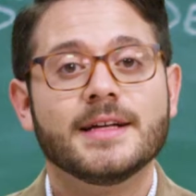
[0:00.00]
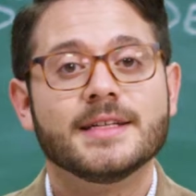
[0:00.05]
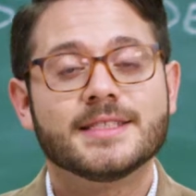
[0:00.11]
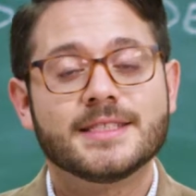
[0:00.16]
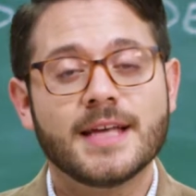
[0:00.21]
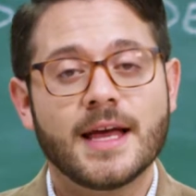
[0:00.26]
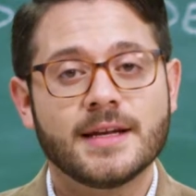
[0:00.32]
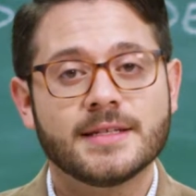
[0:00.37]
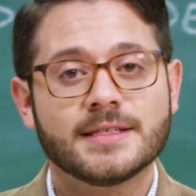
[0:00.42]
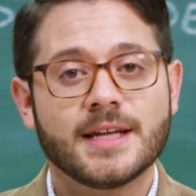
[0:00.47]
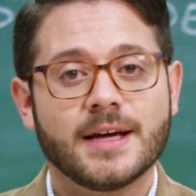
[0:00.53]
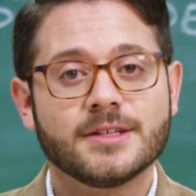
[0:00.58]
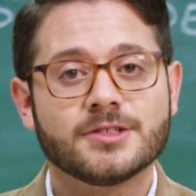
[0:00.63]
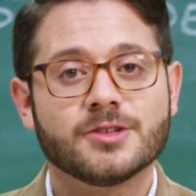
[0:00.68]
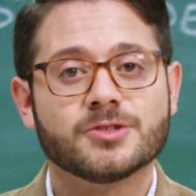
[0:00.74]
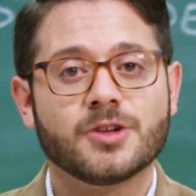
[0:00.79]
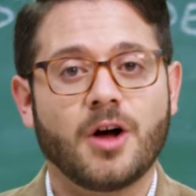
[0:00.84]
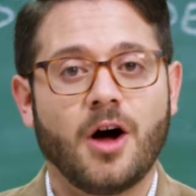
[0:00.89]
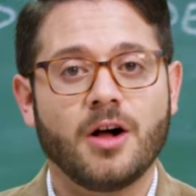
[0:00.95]

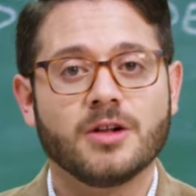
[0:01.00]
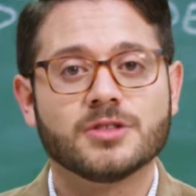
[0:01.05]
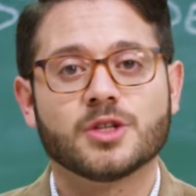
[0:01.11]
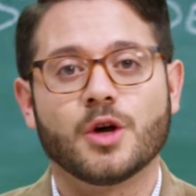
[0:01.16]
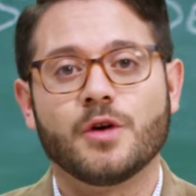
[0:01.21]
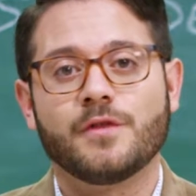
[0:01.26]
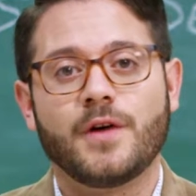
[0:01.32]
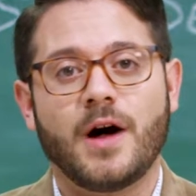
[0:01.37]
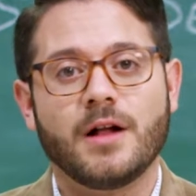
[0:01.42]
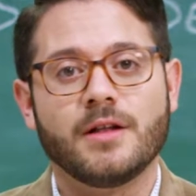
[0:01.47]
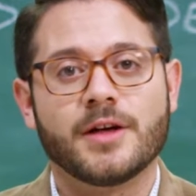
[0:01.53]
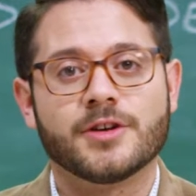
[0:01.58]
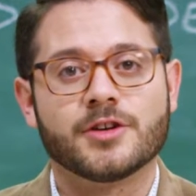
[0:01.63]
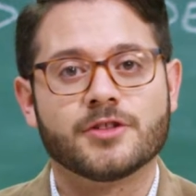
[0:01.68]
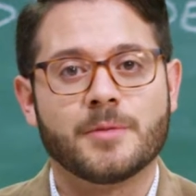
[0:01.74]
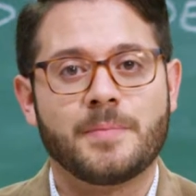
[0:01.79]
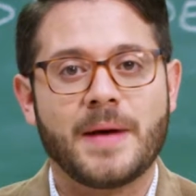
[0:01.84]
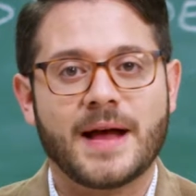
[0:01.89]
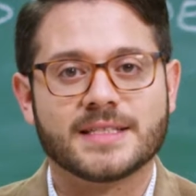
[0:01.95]
Sanitizers also fall under
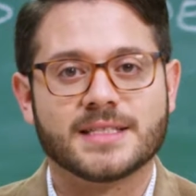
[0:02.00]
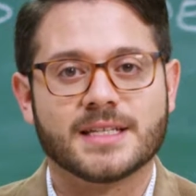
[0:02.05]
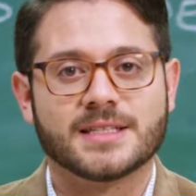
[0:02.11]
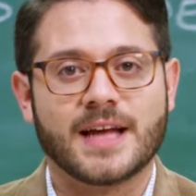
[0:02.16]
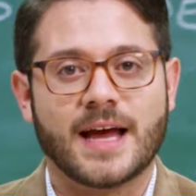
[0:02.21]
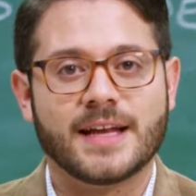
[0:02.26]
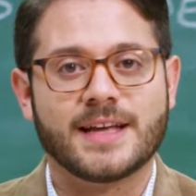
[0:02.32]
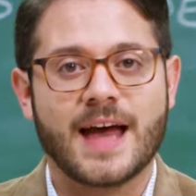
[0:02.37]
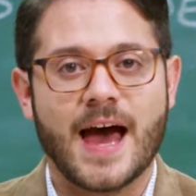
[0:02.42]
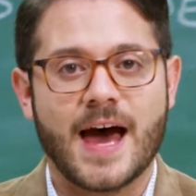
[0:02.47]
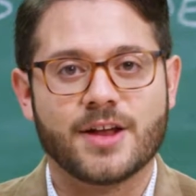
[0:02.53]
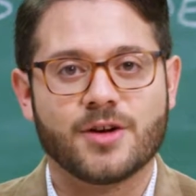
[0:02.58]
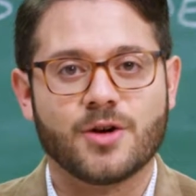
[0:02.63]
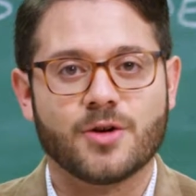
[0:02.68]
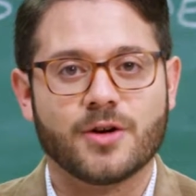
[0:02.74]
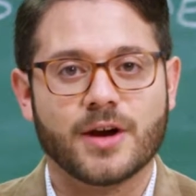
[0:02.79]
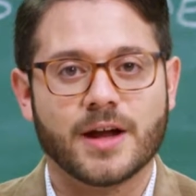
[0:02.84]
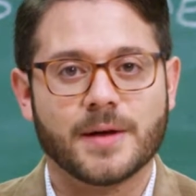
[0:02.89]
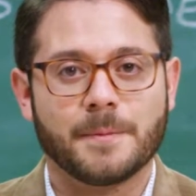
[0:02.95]
the pesticide
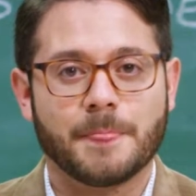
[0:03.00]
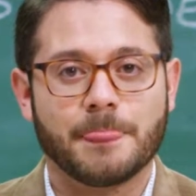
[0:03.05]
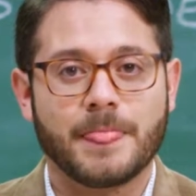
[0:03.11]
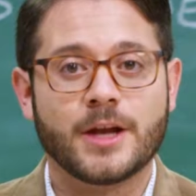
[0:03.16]
category,